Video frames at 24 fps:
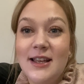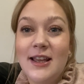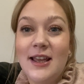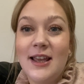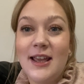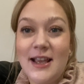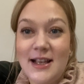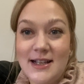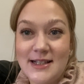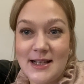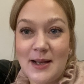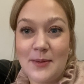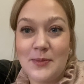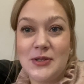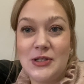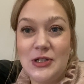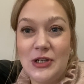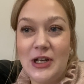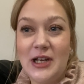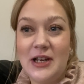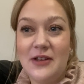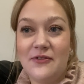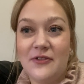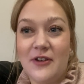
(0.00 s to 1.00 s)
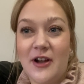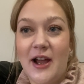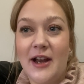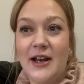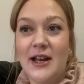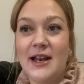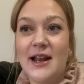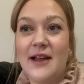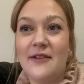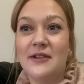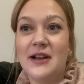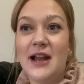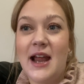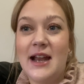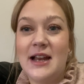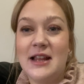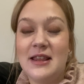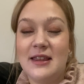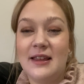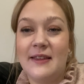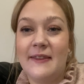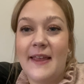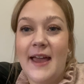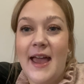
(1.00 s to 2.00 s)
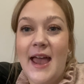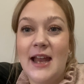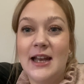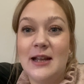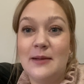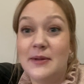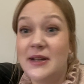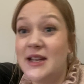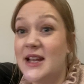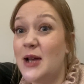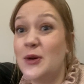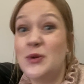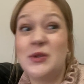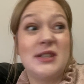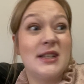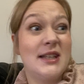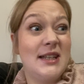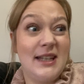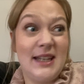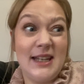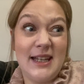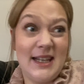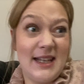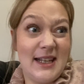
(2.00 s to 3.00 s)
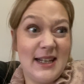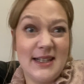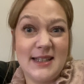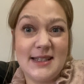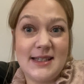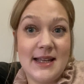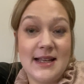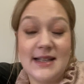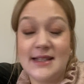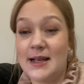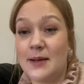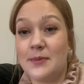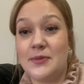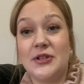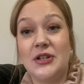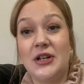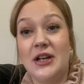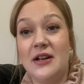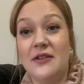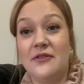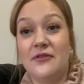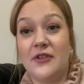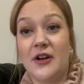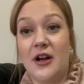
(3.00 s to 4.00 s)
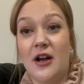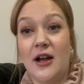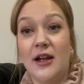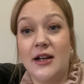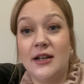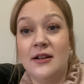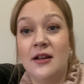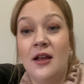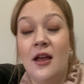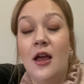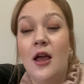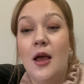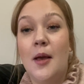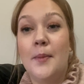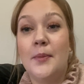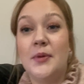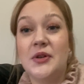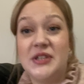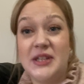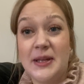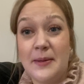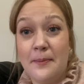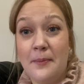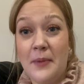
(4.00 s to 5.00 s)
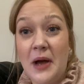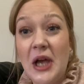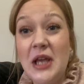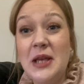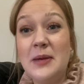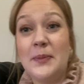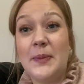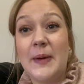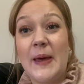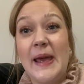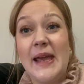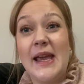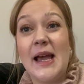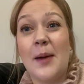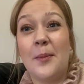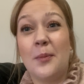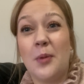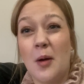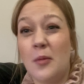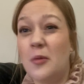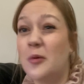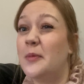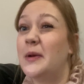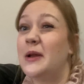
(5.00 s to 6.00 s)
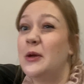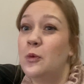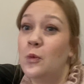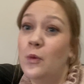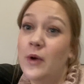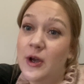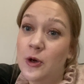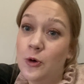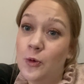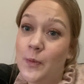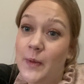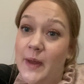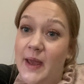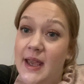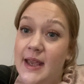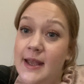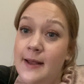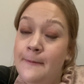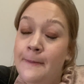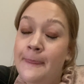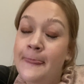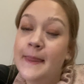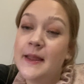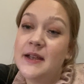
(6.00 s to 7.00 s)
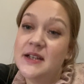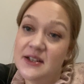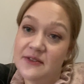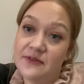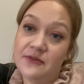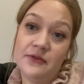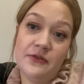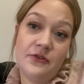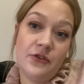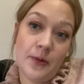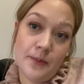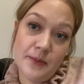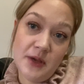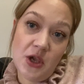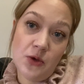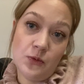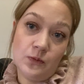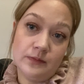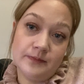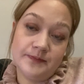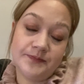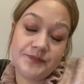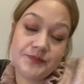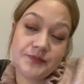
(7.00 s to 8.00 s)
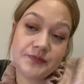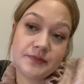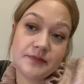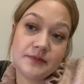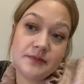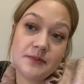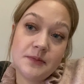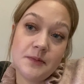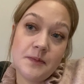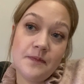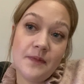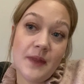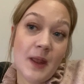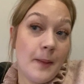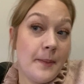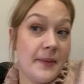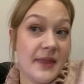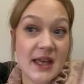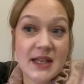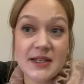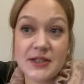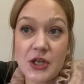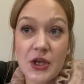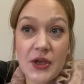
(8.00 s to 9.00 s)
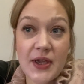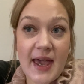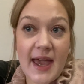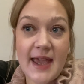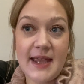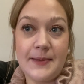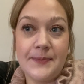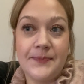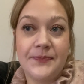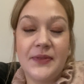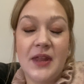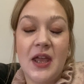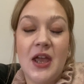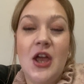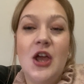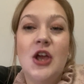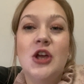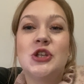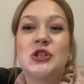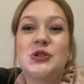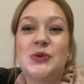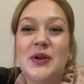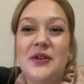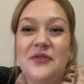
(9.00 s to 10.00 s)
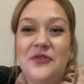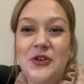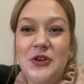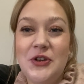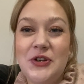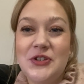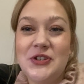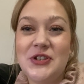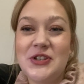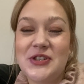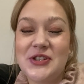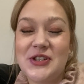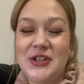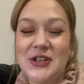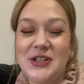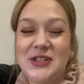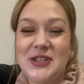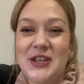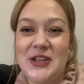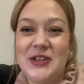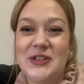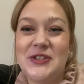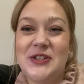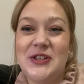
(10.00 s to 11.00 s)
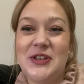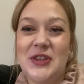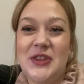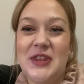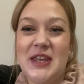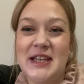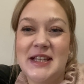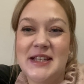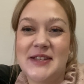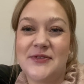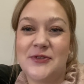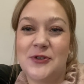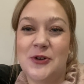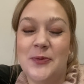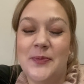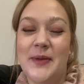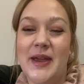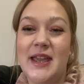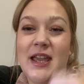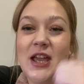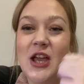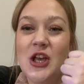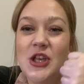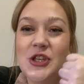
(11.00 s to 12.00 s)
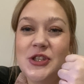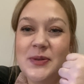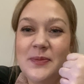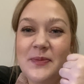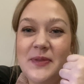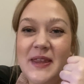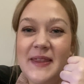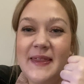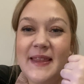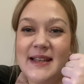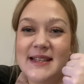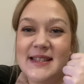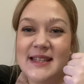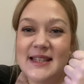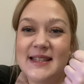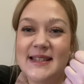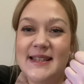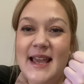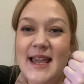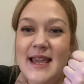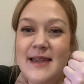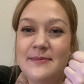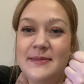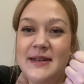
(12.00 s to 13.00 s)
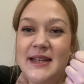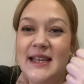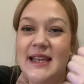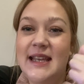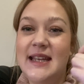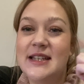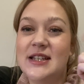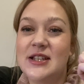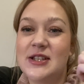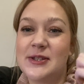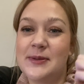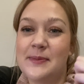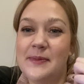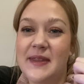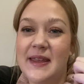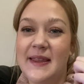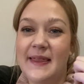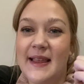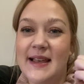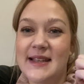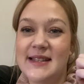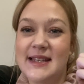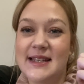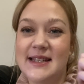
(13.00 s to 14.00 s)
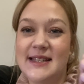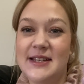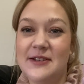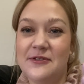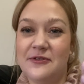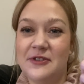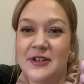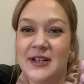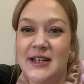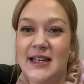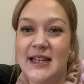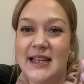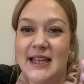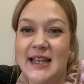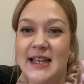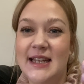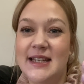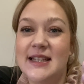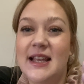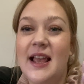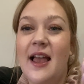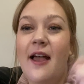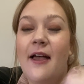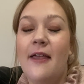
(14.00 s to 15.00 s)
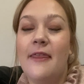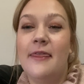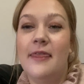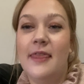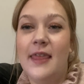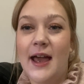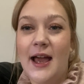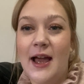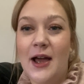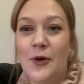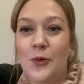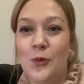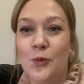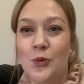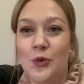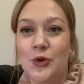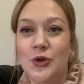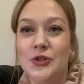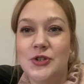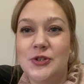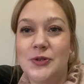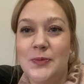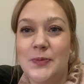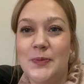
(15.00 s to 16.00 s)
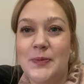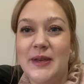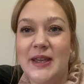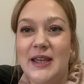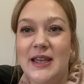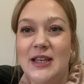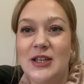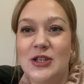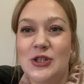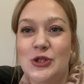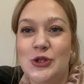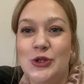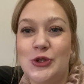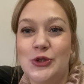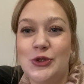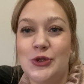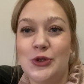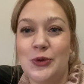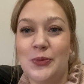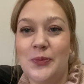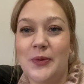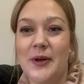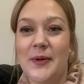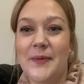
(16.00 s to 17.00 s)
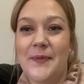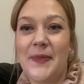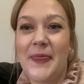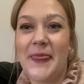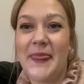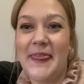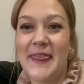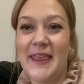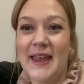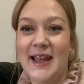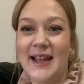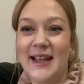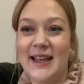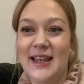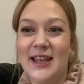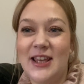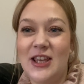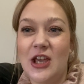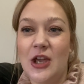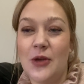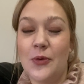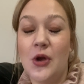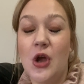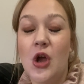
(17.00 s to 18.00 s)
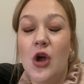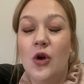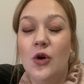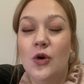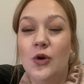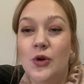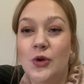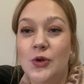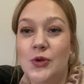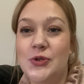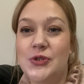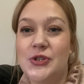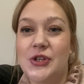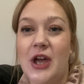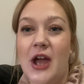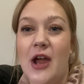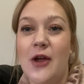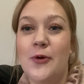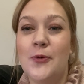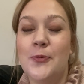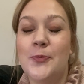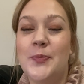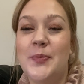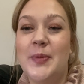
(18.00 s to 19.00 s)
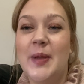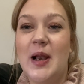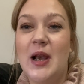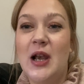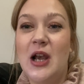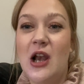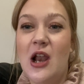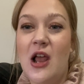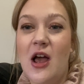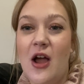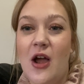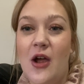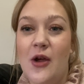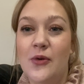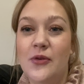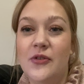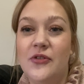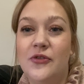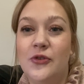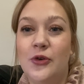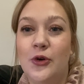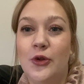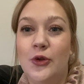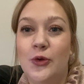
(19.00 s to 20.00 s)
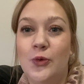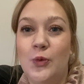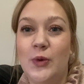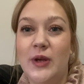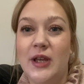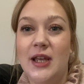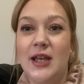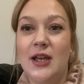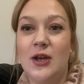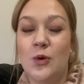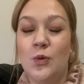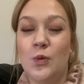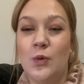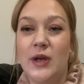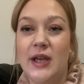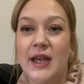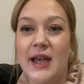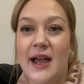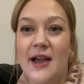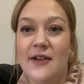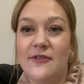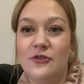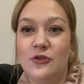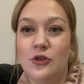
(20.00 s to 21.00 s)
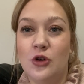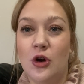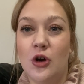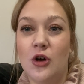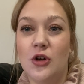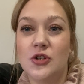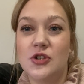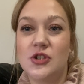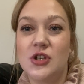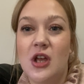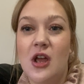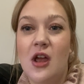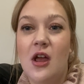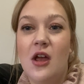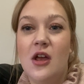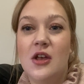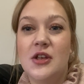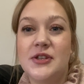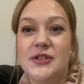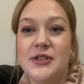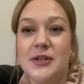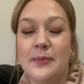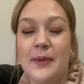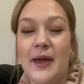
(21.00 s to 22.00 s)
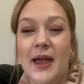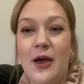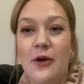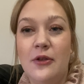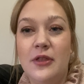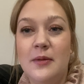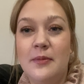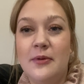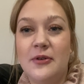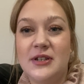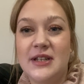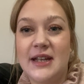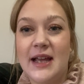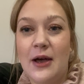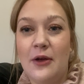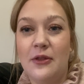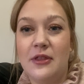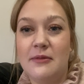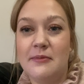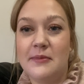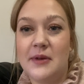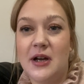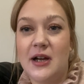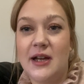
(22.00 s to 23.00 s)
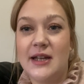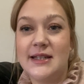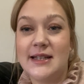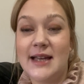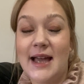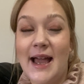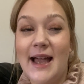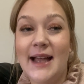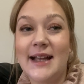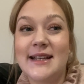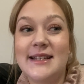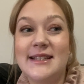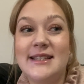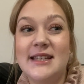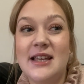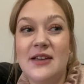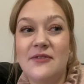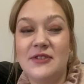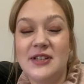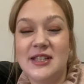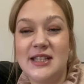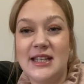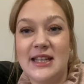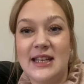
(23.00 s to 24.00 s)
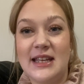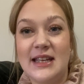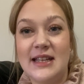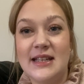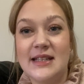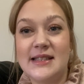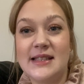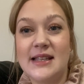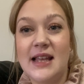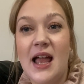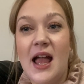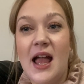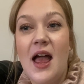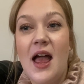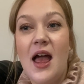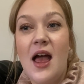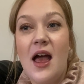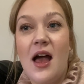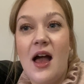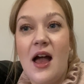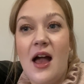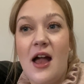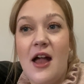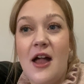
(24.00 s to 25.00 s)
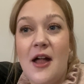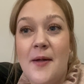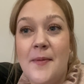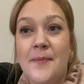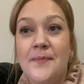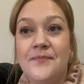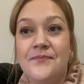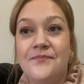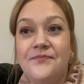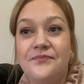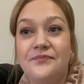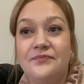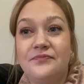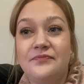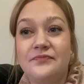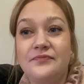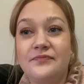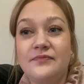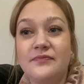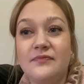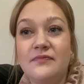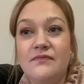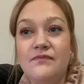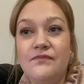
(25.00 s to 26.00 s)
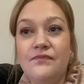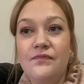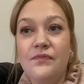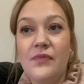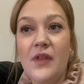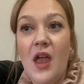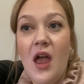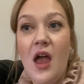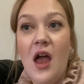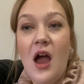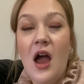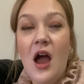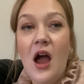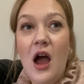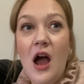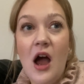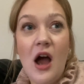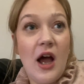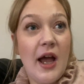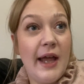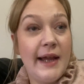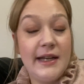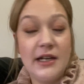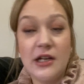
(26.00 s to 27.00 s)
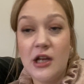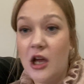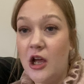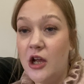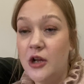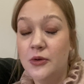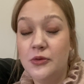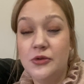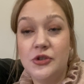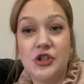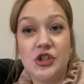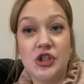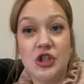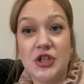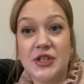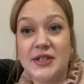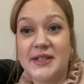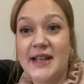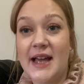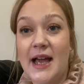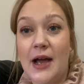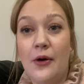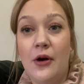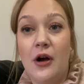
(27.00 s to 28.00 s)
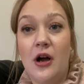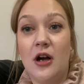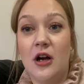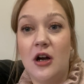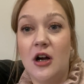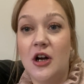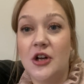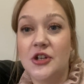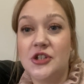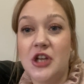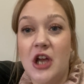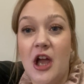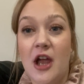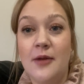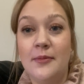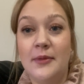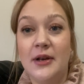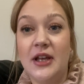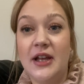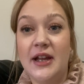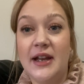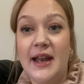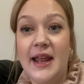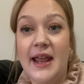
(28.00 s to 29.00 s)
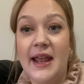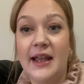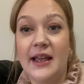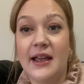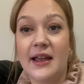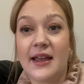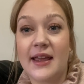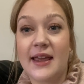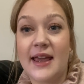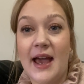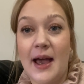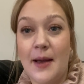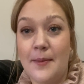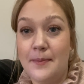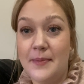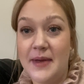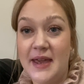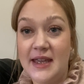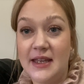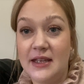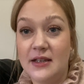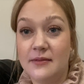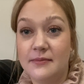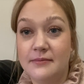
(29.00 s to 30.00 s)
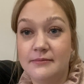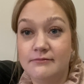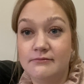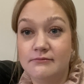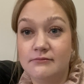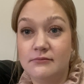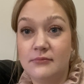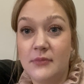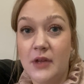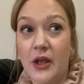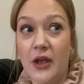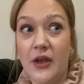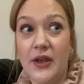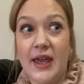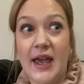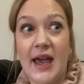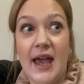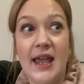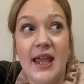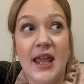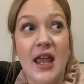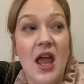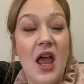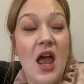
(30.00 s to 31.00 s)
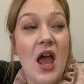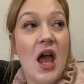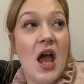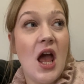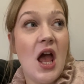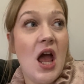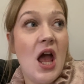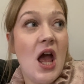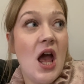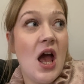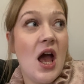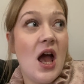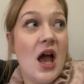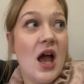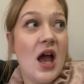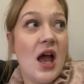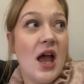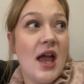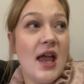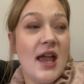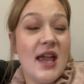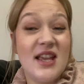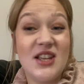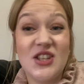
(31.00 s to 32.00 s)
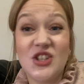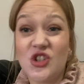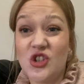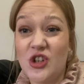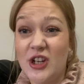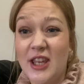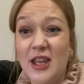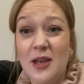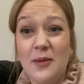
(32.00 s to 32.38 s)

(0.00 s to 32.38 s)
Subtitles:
is absolutely fine, and anything that anybody else needs is absolutely fine, but it might be, and probably will be, different from you. But that's okay. So if you can discuss those two things for me, something that's the same need, something that's a different need, that would be super. Thank you. Also, below for the week, we have got some healthy body, healthy mind activities. I know just how hard home learning can be, okay? It's tricky